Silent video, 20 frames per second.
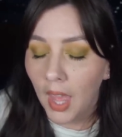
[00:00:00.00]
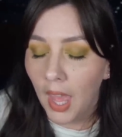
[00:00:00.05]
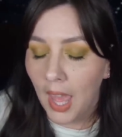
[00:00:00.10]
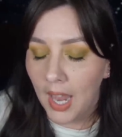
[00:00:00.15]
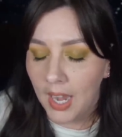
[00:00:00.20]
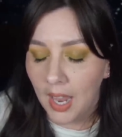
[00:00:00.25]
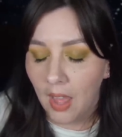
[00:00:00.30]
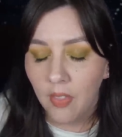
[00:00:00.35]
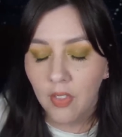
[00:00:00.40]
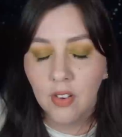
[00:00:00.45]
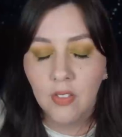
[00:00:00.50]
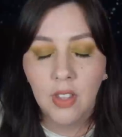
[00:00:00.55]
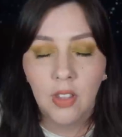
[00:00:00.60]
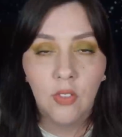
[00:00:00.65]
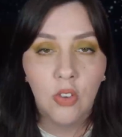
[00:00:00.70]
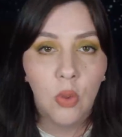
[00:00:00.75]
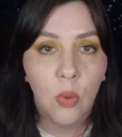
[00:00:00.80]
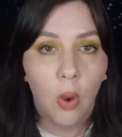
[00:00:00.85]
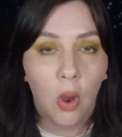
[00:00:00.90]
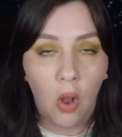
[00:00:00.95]
And now that I've
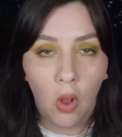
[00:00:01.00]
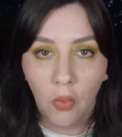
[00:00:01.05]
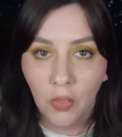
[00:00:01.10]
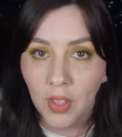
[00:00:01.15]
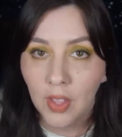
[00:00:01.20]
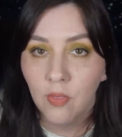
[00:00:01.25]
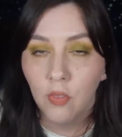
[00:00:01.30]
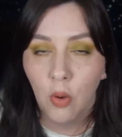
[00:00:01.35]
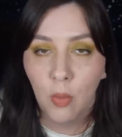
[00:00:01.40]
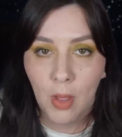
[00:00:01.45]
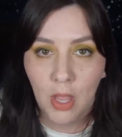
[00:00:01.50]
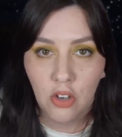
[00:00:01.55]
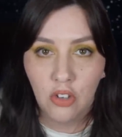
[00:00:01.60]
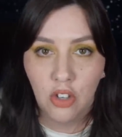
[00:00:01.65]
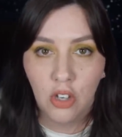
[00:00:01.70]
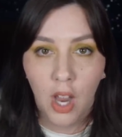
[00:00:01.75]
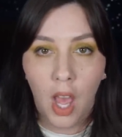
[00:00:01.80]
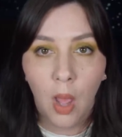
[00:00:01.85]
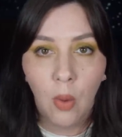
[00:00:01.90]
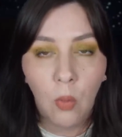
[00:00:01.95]
given you all the
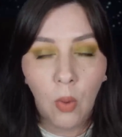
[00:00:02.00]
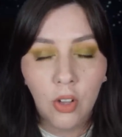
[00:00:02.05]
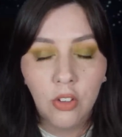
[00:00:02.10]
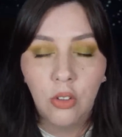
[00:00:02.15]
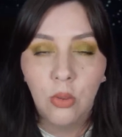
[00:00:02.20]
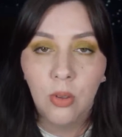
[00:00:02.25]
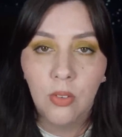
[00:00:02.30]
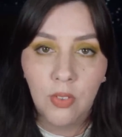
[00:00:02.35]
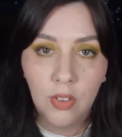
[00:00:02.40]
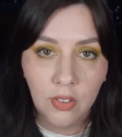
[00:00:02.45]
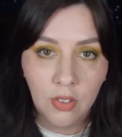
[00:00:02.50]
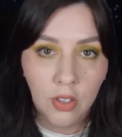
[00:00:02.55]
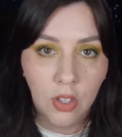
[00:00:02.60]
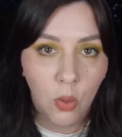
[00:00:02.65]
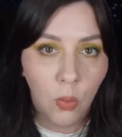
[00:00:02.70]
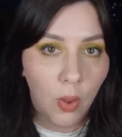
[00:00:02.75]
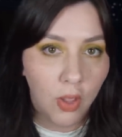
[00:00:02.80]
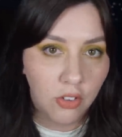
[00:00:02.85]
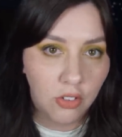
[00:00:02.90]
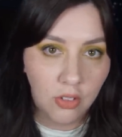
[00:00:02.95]
information, I want to revisit the
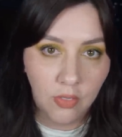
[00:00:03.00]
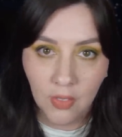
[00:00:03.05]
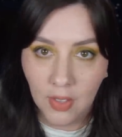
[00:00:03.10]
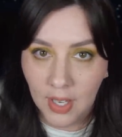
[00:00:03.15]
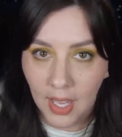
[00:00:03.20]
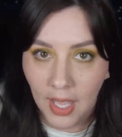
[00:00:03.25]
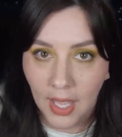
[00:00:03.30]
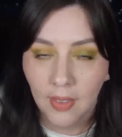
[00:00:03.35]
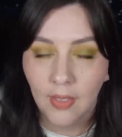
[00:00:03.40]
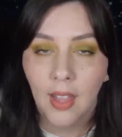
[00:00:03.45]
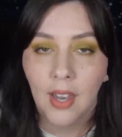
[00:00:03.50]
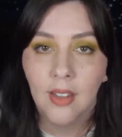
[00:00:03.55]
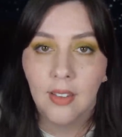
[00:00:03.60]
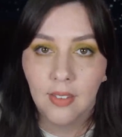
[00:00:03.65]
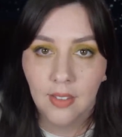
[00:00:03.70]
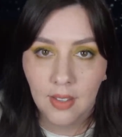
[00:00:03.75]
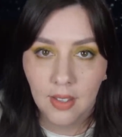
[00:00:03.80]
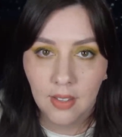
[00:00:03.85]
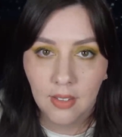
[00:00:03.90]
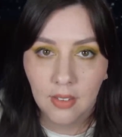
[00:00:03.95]
question of the day, and that
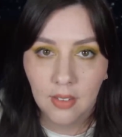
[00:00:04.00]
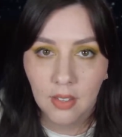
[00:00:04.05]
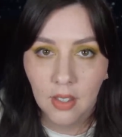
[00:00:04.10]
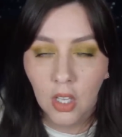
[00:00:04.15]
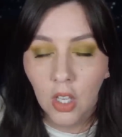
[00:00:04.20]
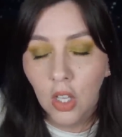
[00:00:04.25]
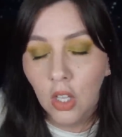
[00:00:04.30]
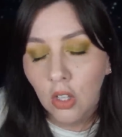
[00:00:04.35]
is this.